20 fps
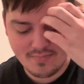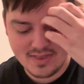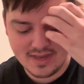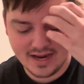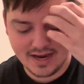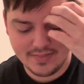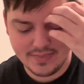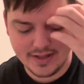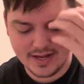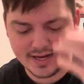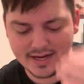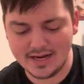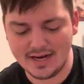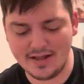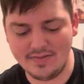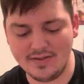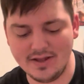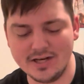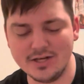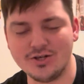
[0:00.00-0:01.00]

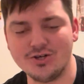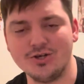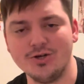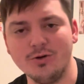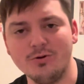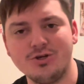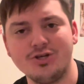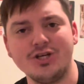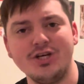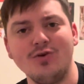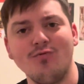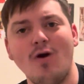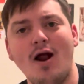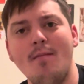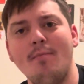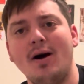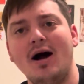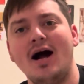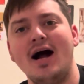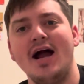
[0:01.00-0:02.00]
And then Shu-Chi
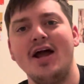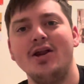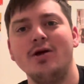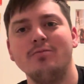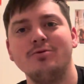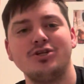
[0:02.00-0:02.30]
right behind him.